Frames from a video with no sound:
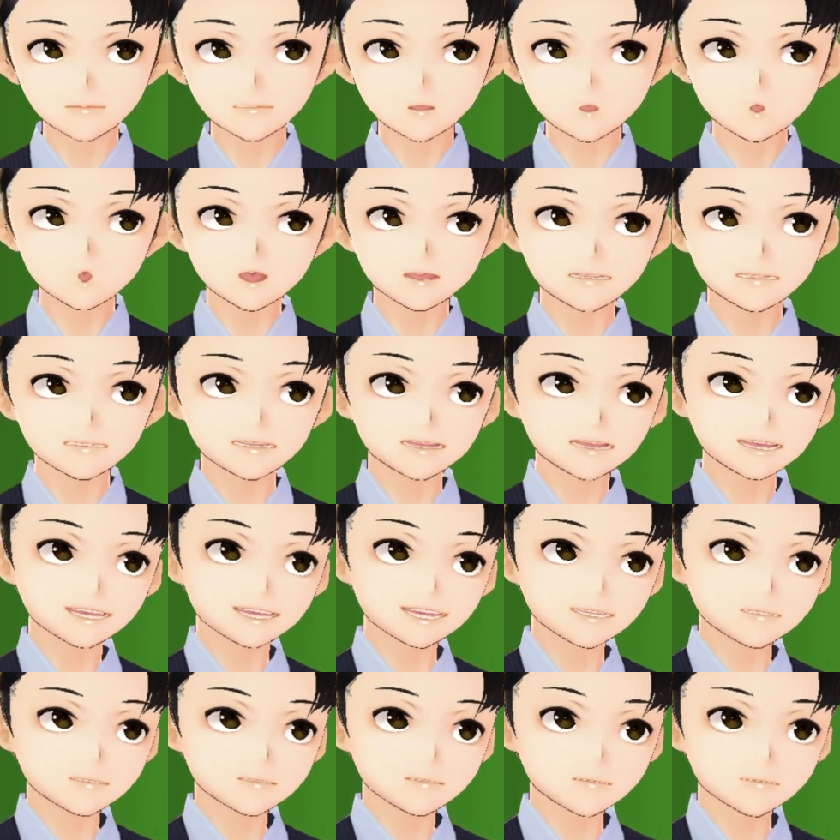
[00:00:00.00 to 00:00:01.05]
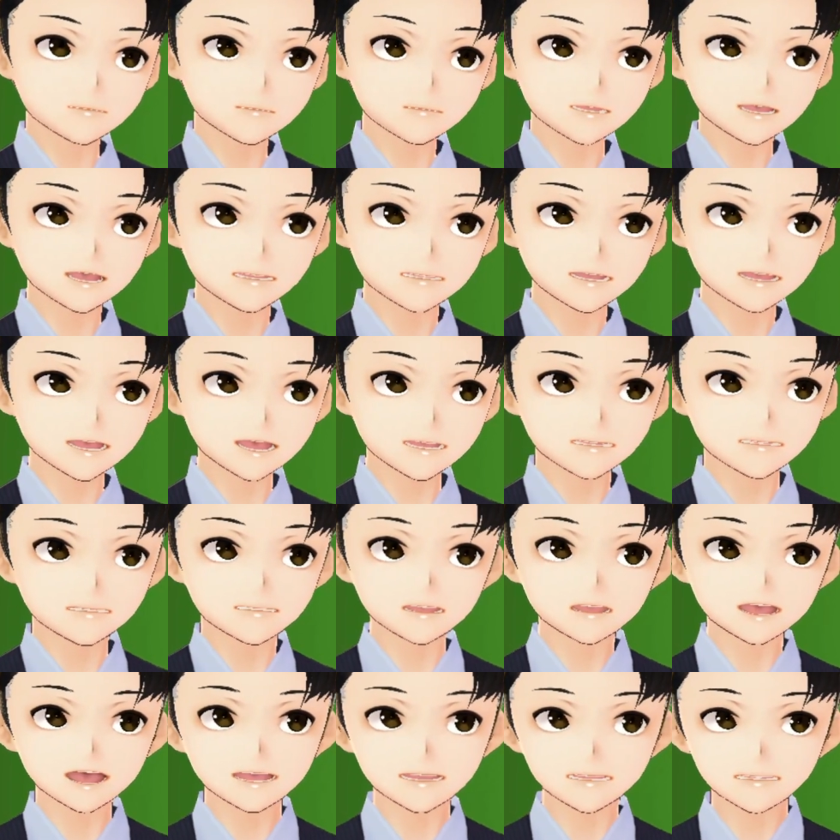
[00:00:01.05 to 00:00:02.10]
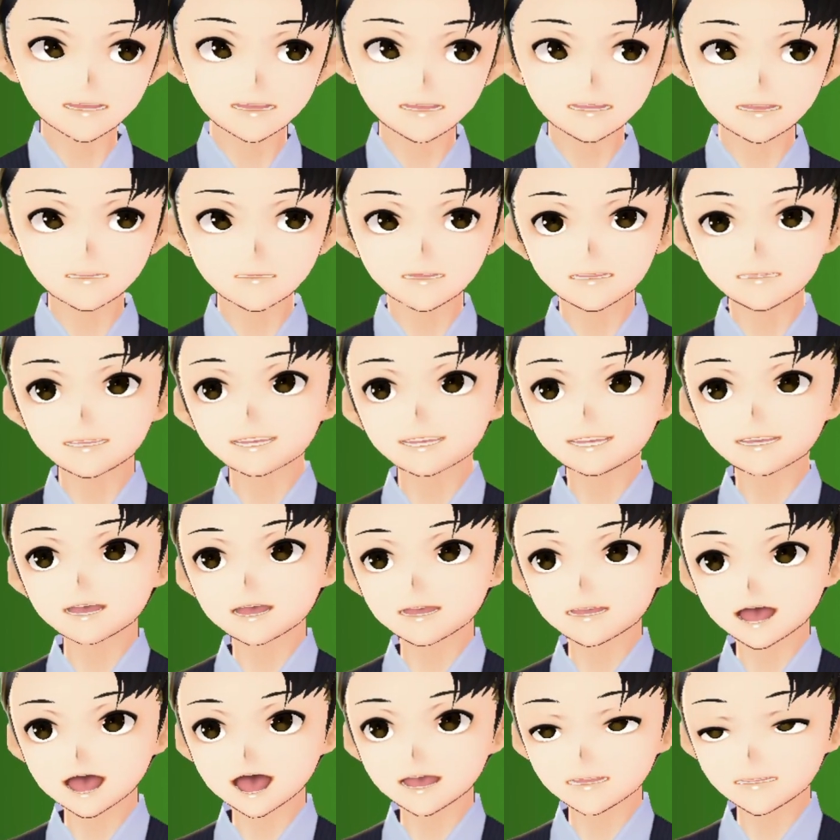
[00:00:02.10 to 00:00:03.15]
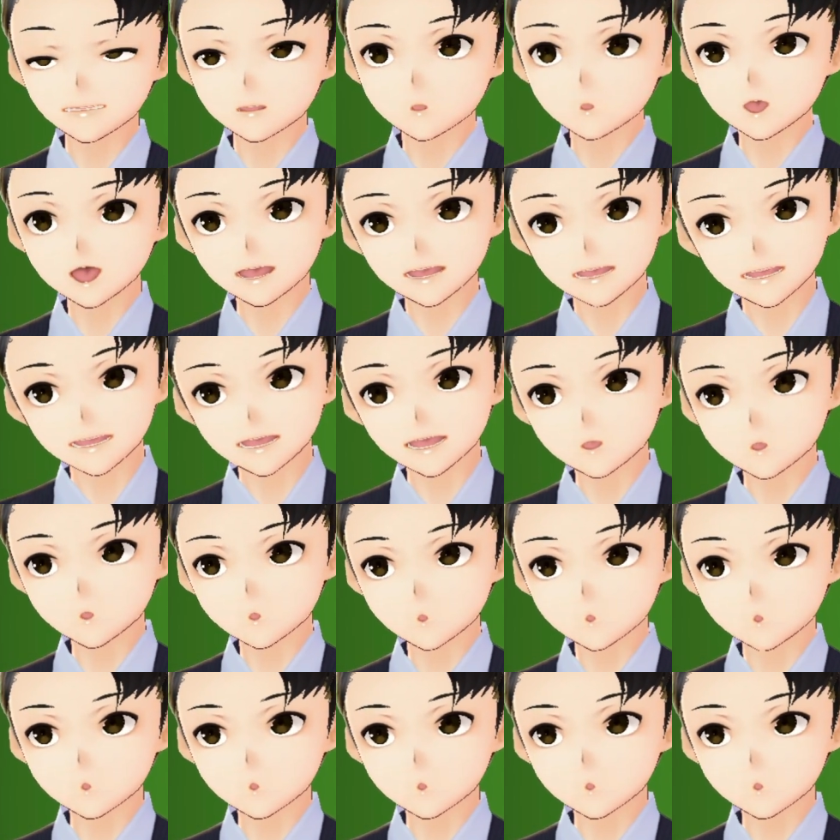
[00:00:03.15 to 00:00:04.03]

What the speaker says: A step is an instruction telling us what to do.